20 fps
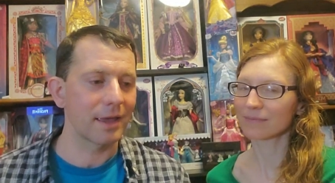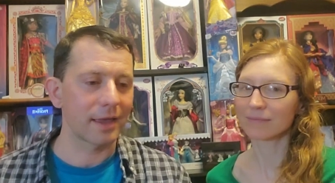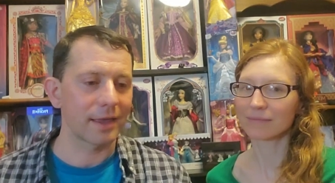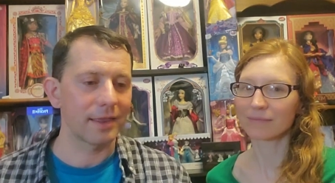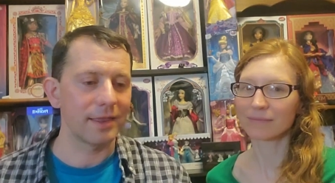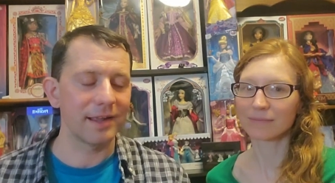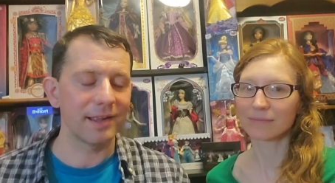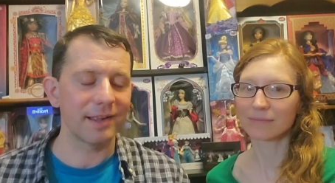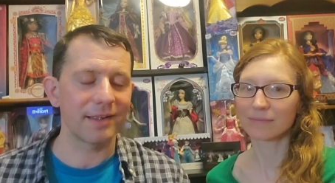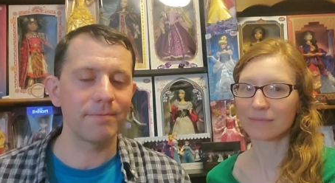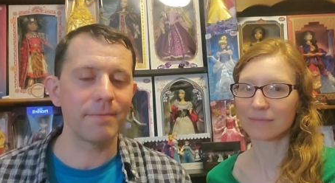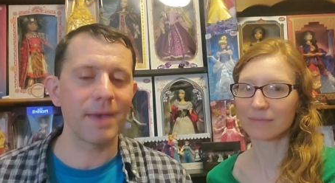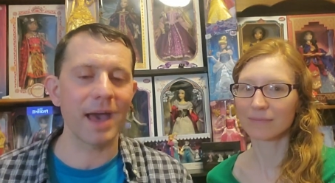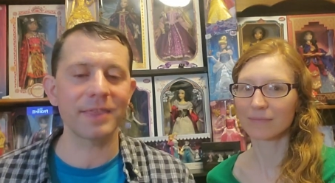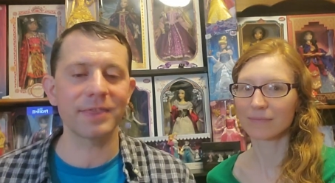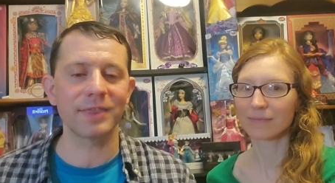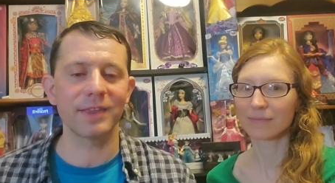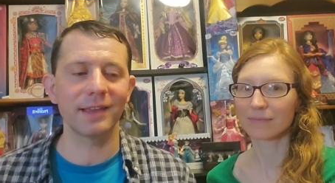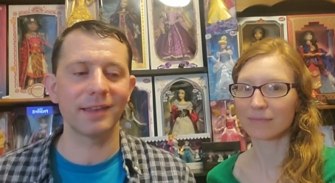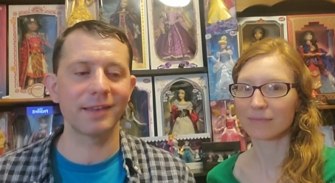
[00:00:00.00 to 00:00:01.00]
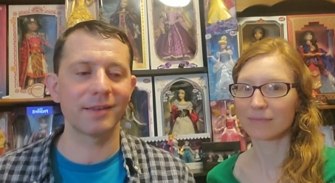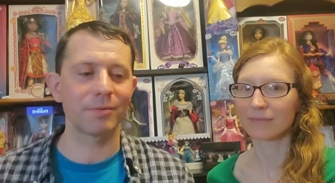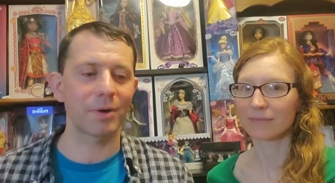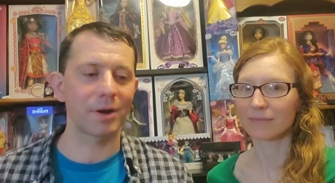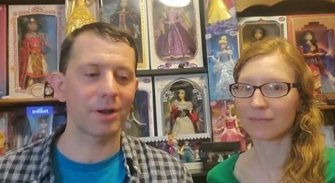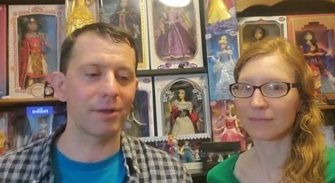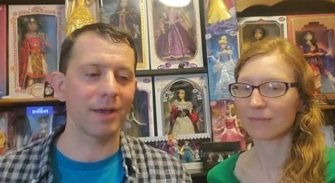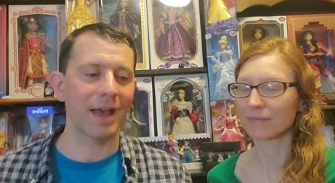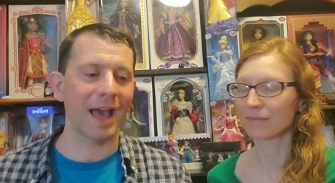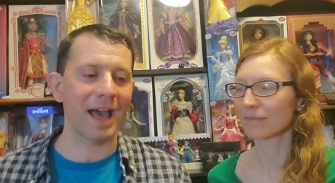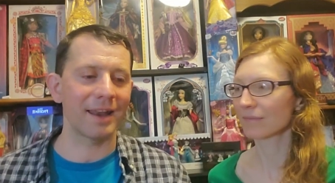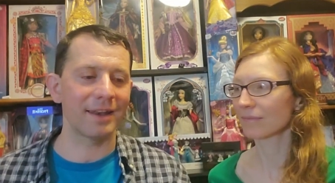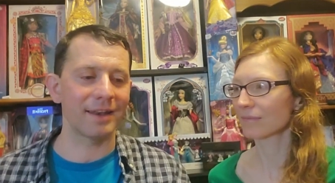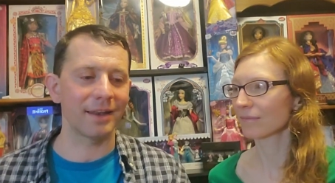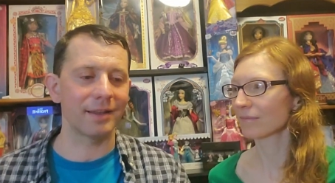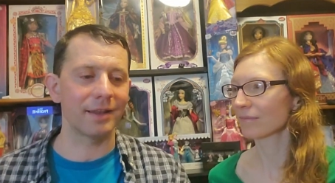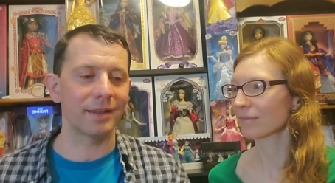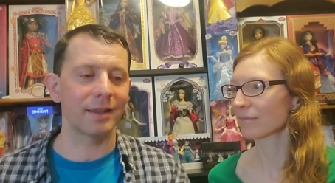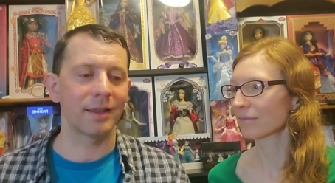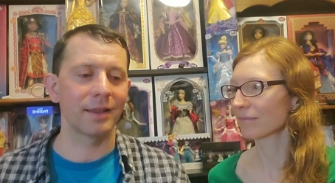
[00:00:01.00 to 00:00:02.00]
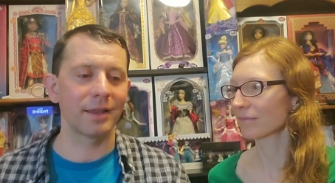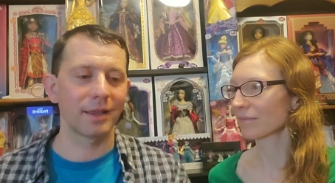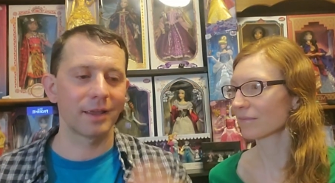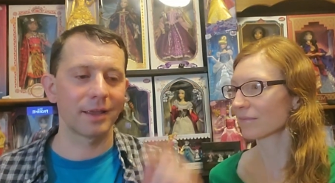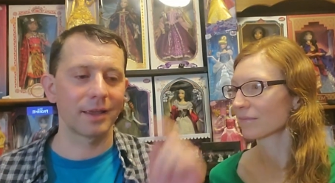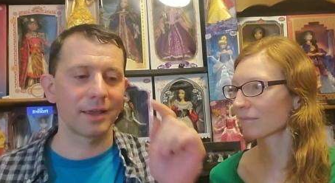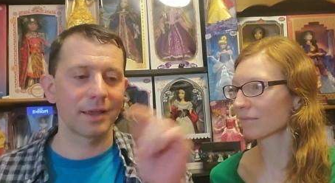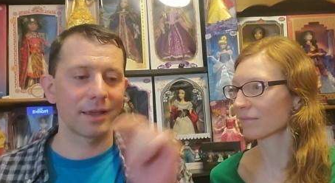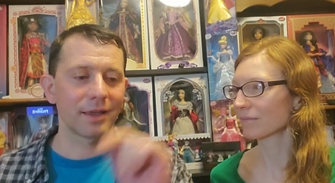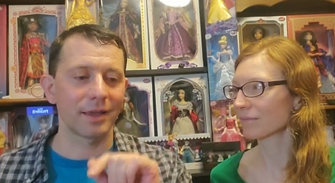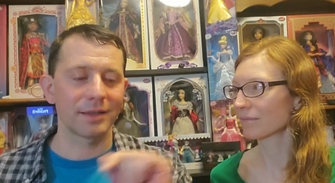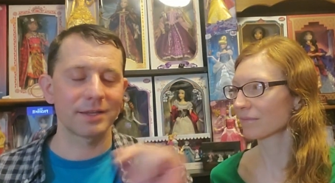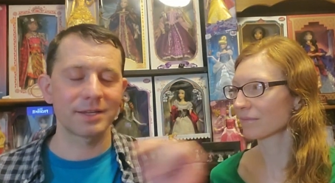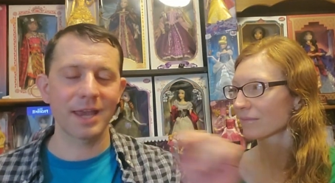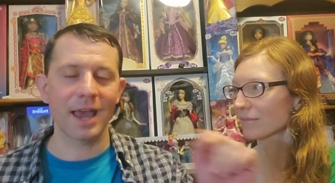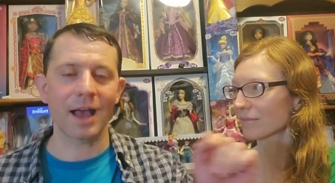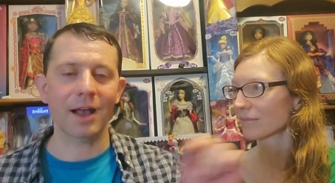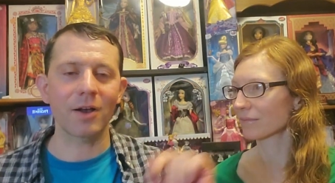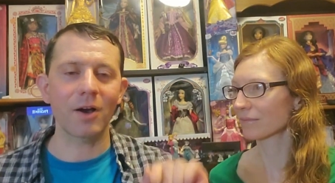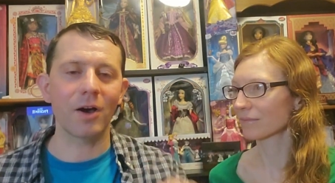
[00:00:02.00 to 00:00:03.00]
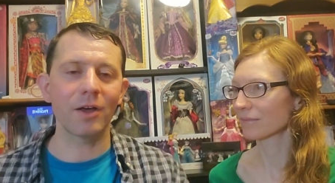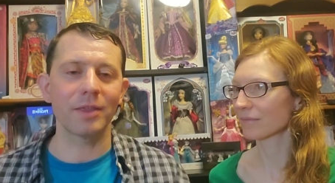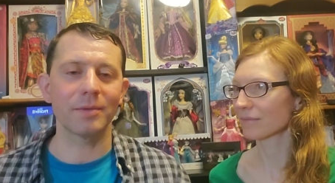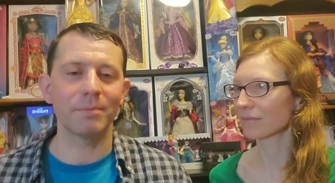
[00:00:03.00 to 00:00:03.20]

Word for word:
Speaker 1: these methods where you had to check all the